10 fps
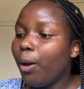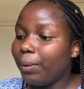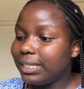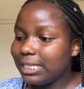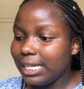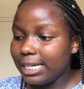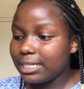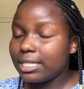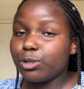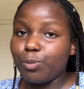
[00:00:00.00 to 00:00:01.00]
which
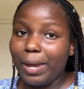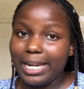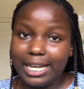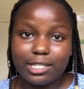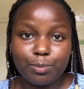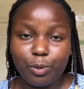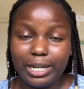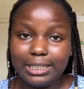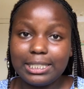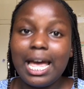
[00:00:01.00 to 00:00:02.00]
links to my next
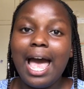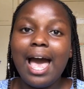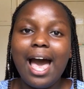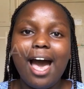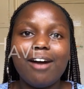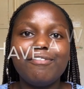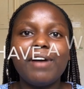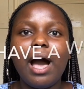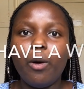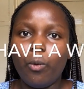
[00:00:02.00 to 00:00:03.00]
point. Have
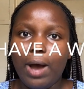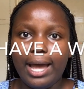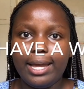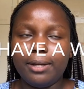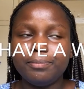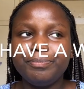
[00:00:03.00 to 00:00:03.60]
a why.